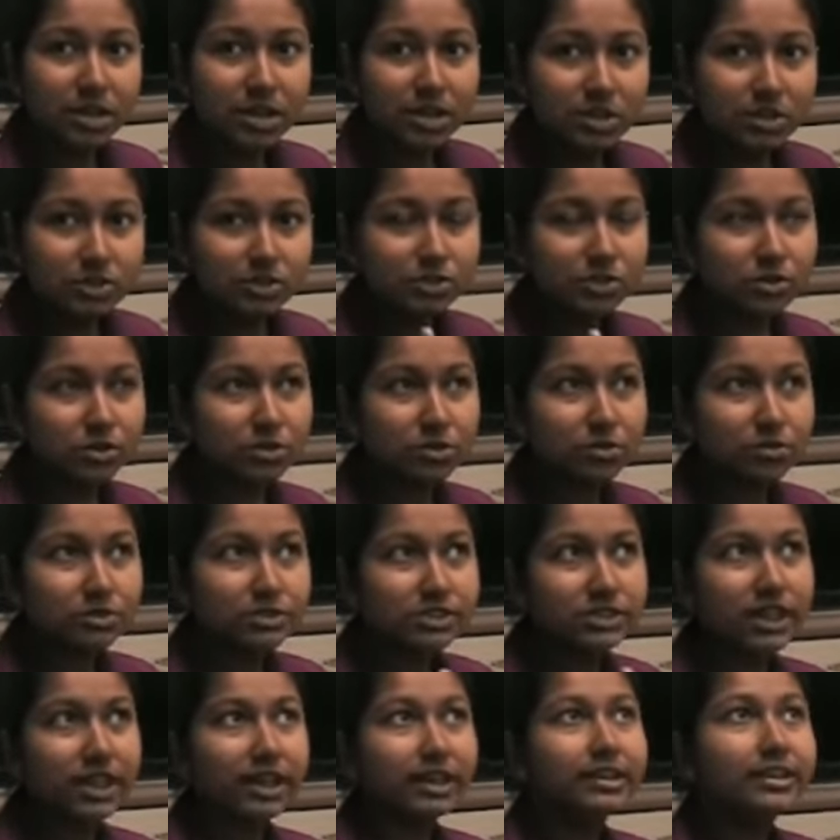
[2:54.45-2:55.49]
So
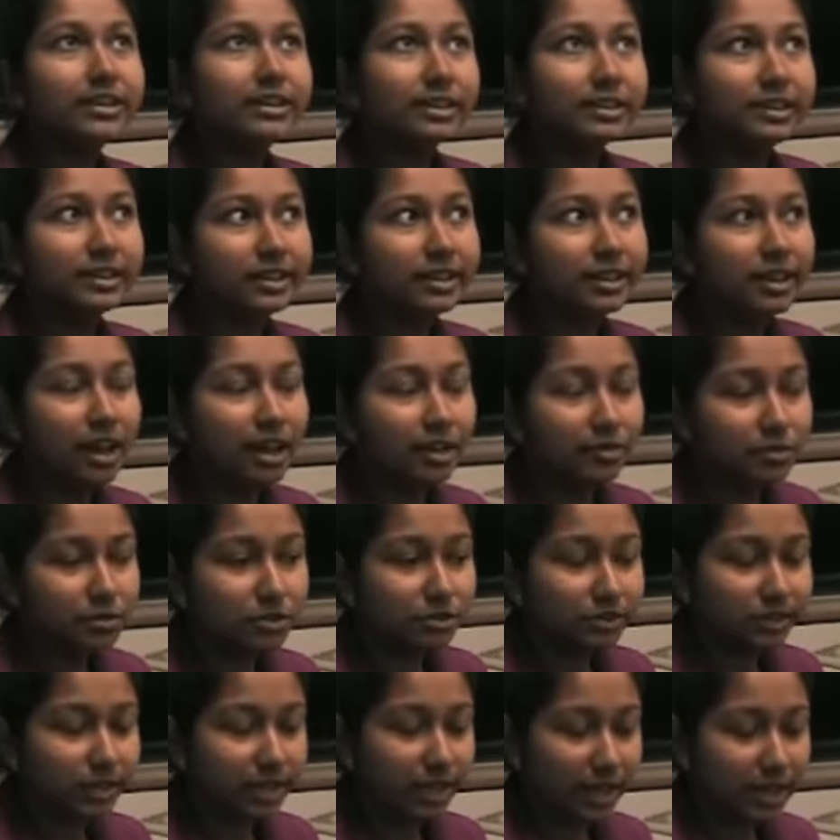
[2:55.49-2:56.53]
technically I would
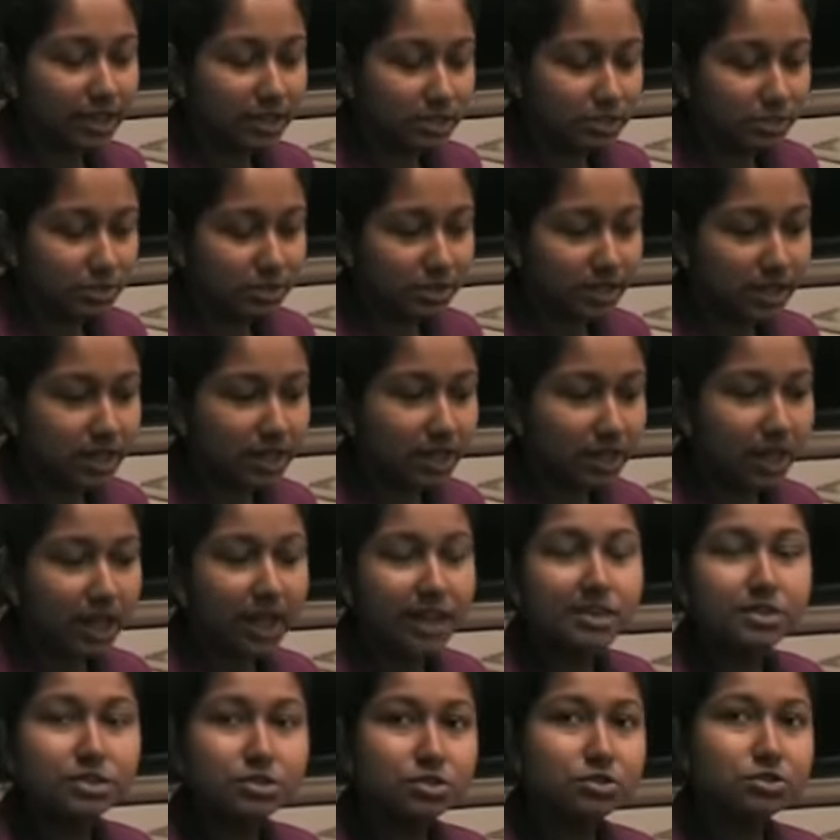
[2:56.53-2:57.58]
like to take 8
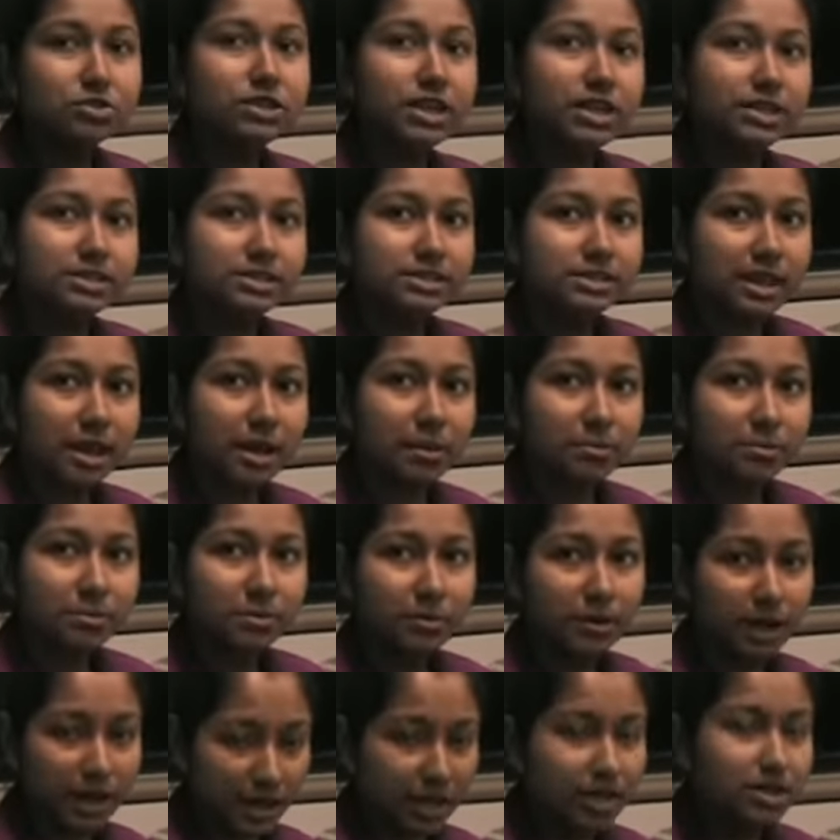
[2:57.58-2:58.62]
to
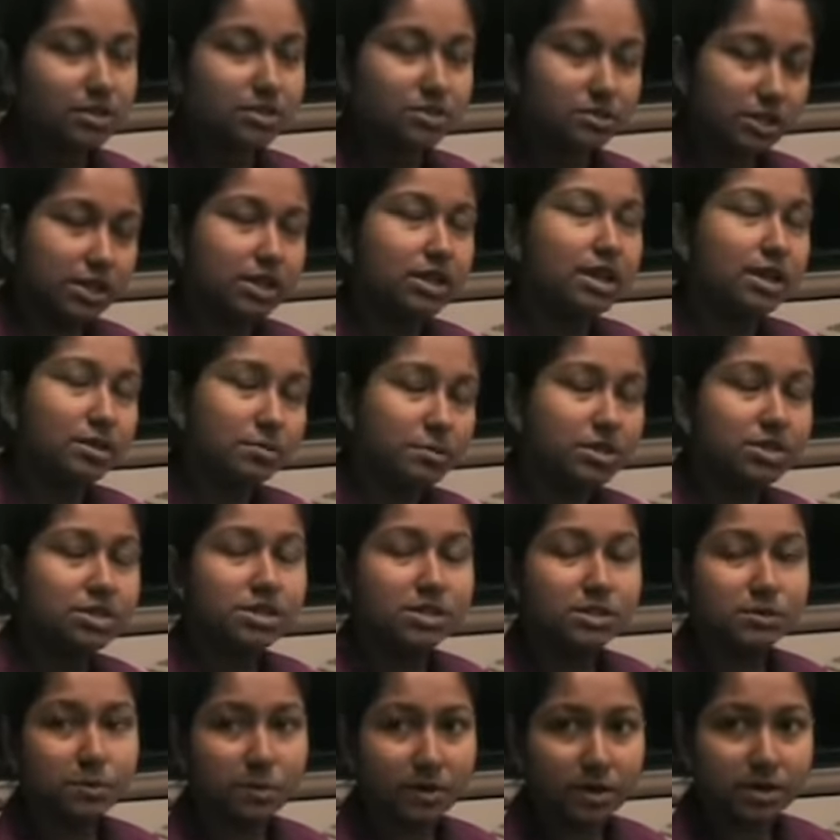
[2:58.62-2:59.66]
10 images
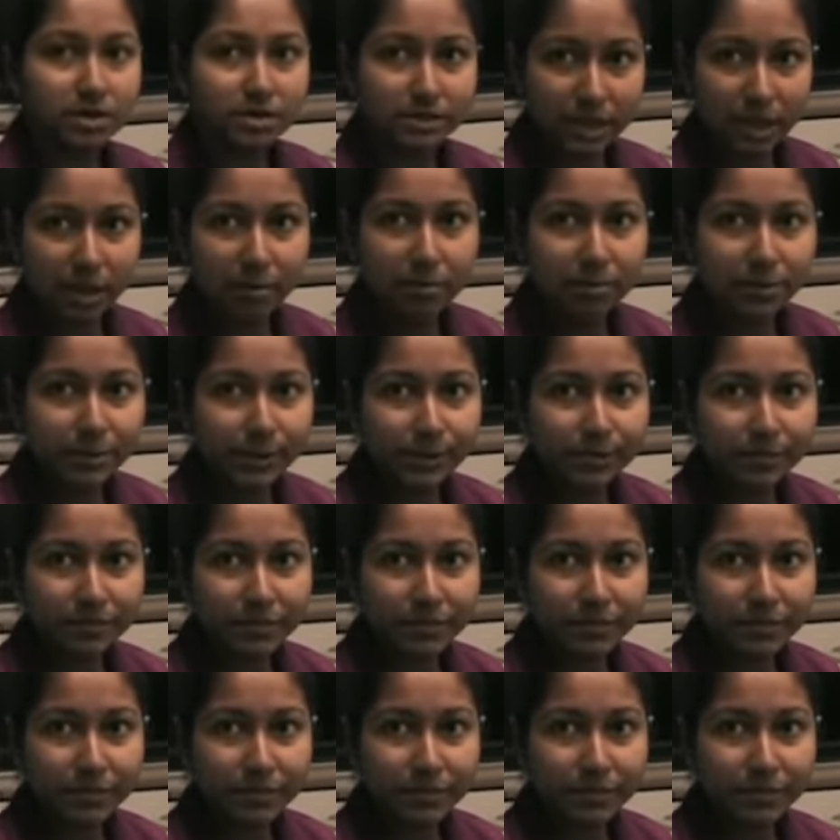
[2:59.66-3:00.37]
per sample.